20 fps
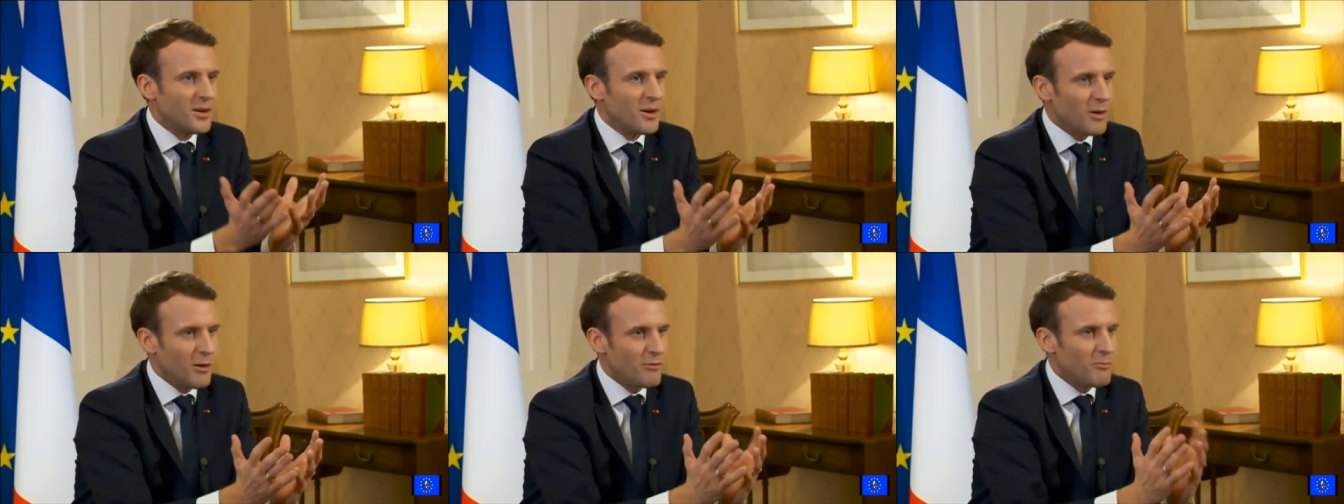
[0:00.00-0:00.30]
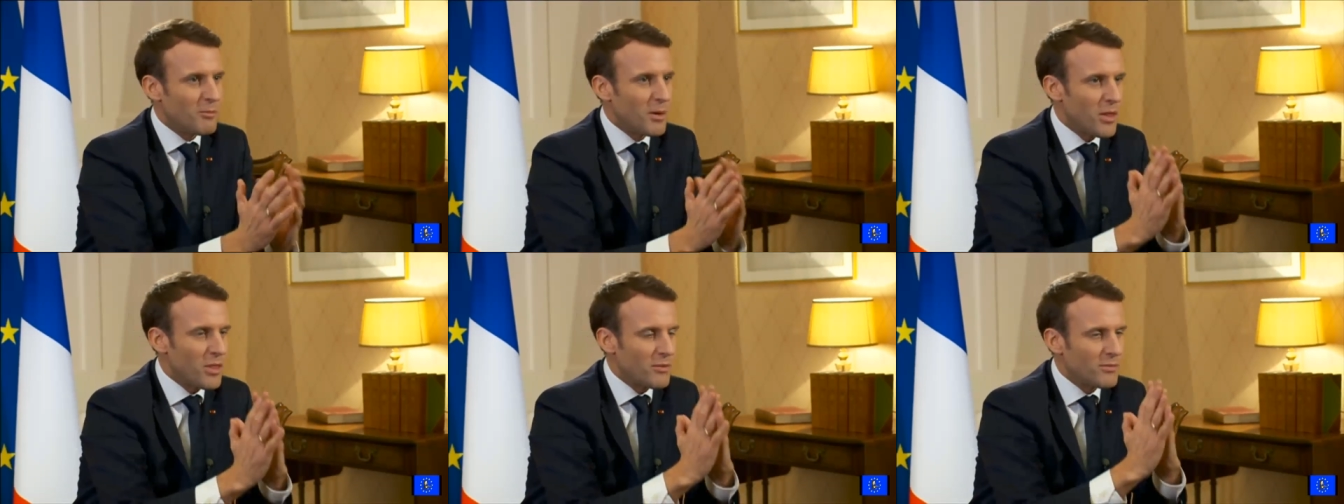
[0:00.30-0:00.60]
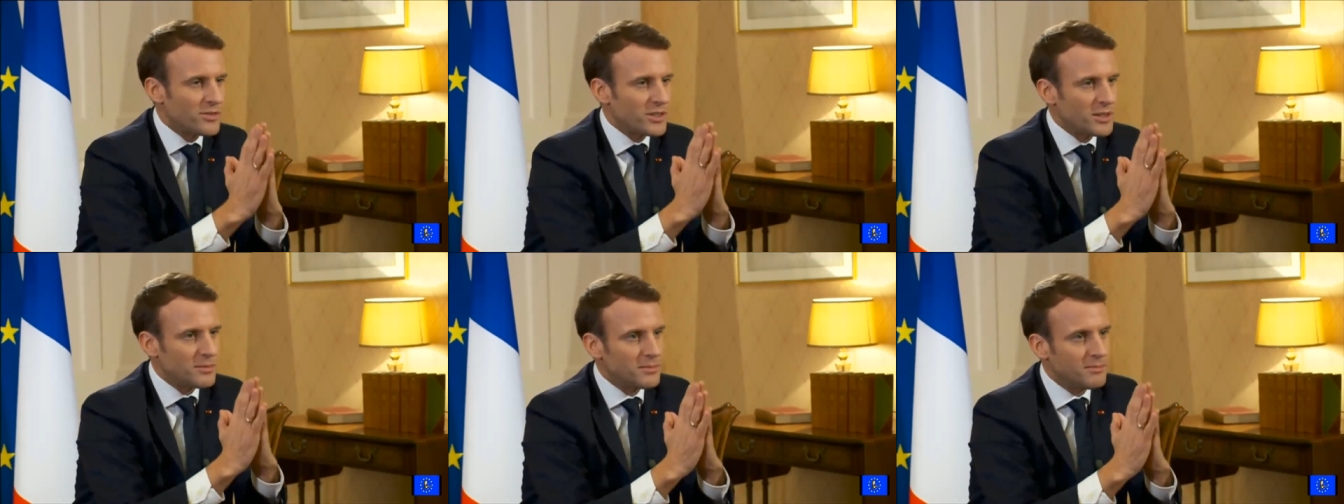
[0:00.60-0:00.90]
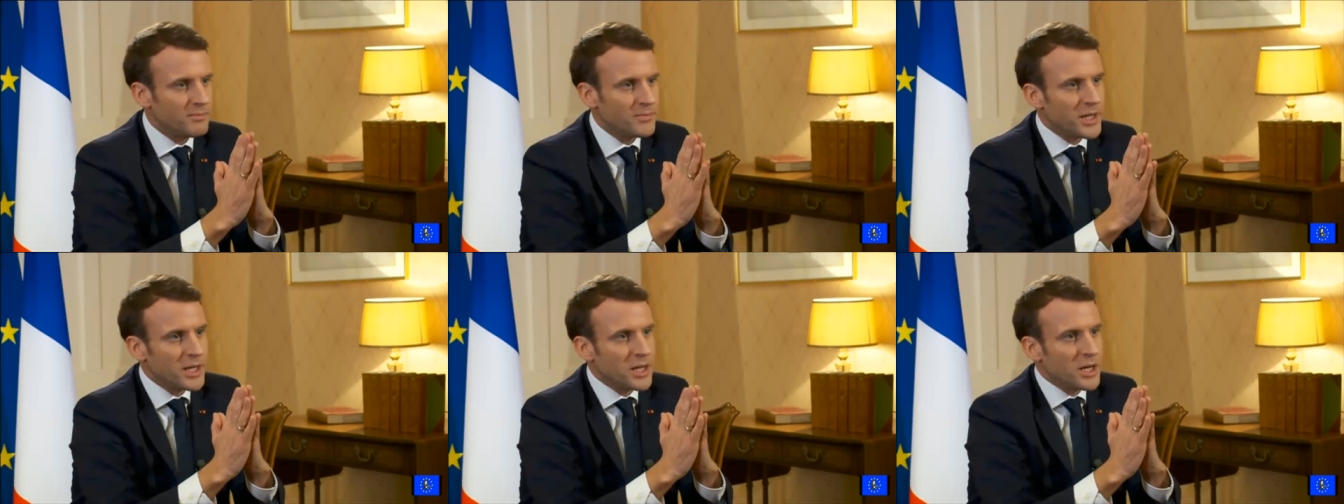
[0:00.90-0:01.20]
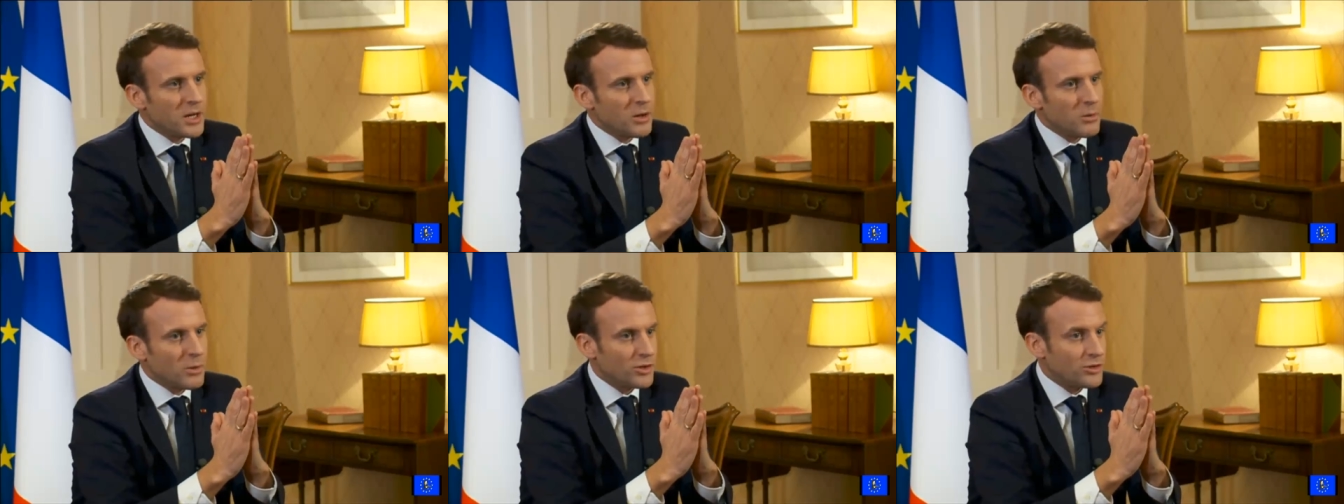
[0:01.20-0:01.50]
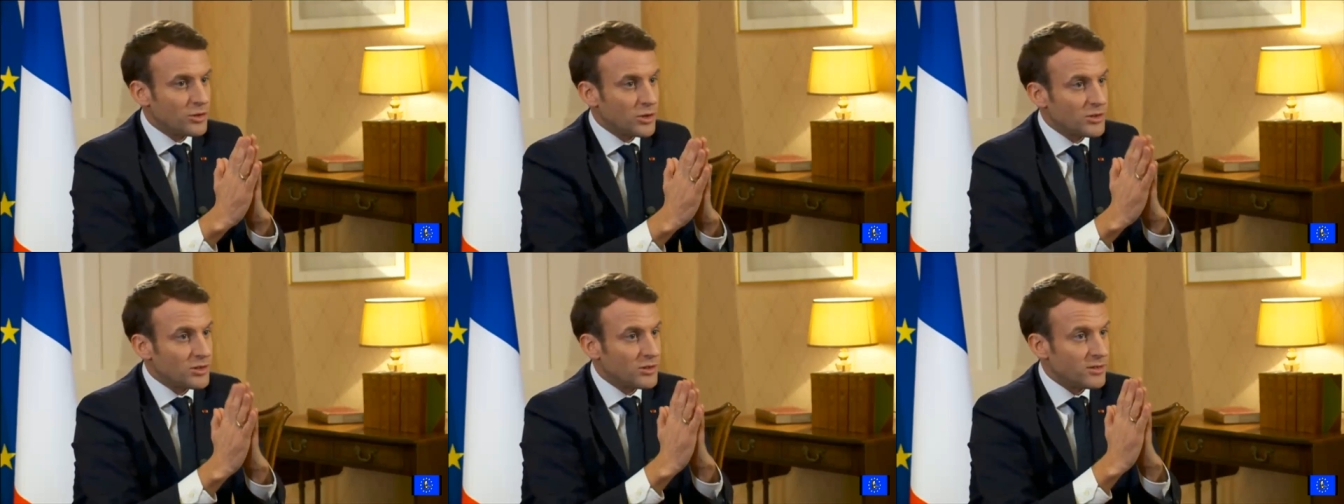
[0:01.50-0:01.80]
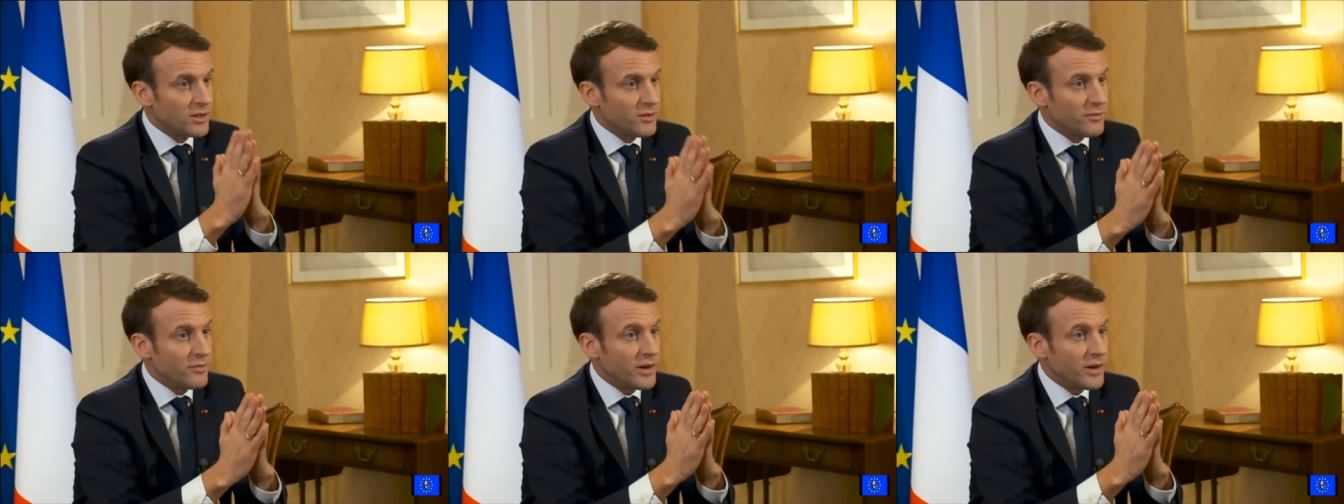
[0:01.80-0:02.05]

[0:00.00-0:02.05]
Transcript: of both of them, was not in their